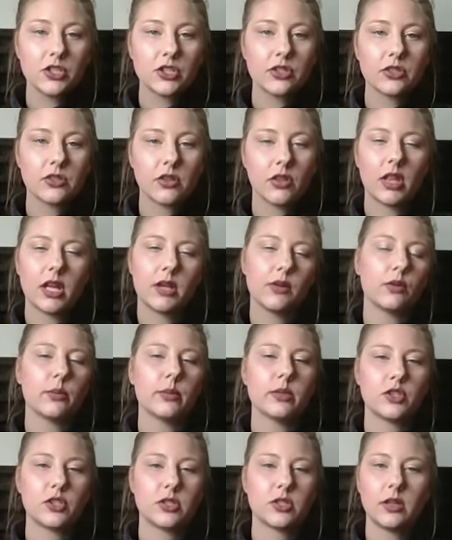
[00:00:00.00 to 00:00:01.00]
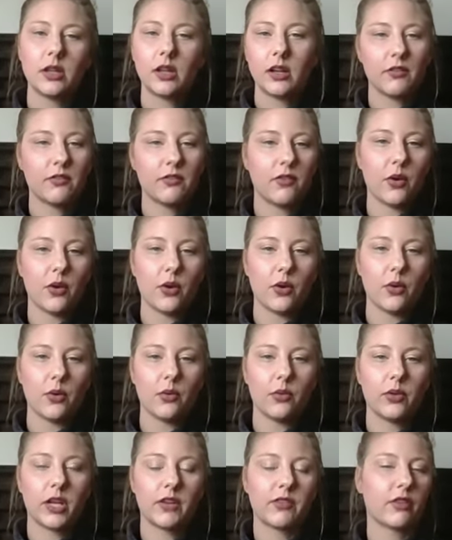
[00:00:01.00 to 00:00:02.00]
So Lightroom is just like a photo,
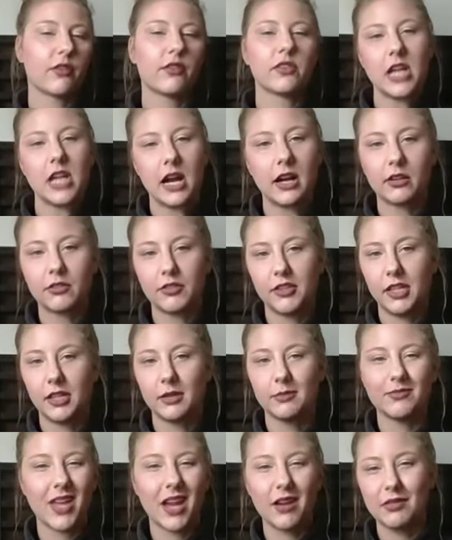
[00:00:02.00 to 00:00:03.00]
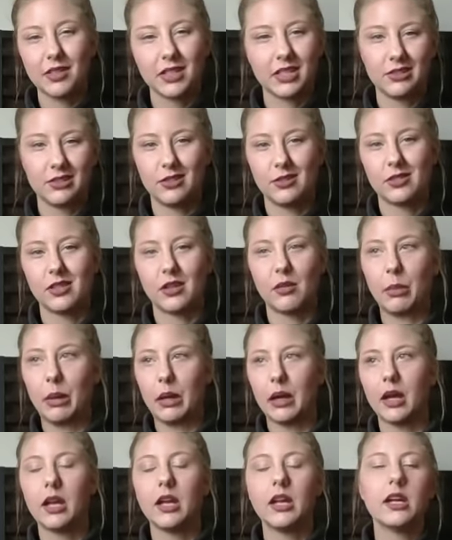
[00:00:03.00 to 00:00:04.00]
like for photography. I really don't use it,
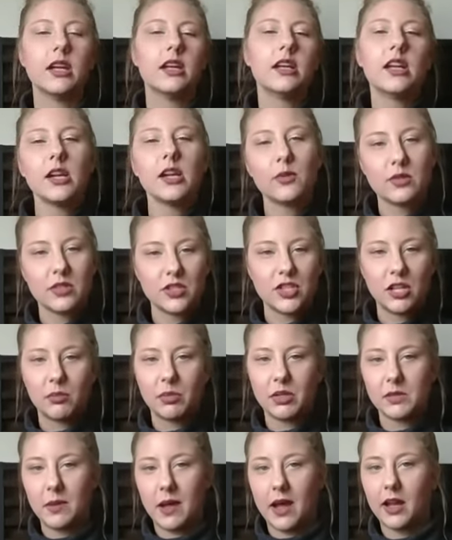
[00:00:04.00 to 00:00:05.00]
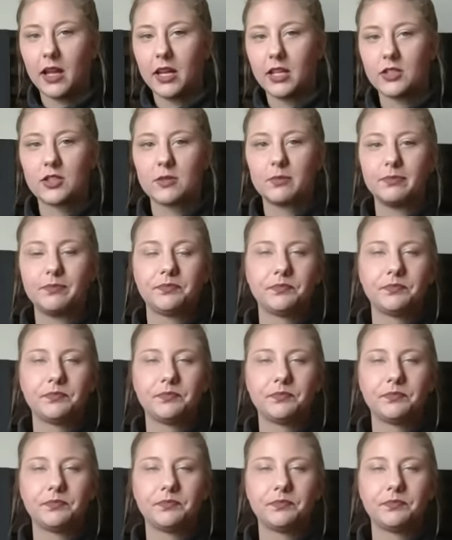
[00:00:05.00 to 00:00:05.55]
but it was the cheapest package.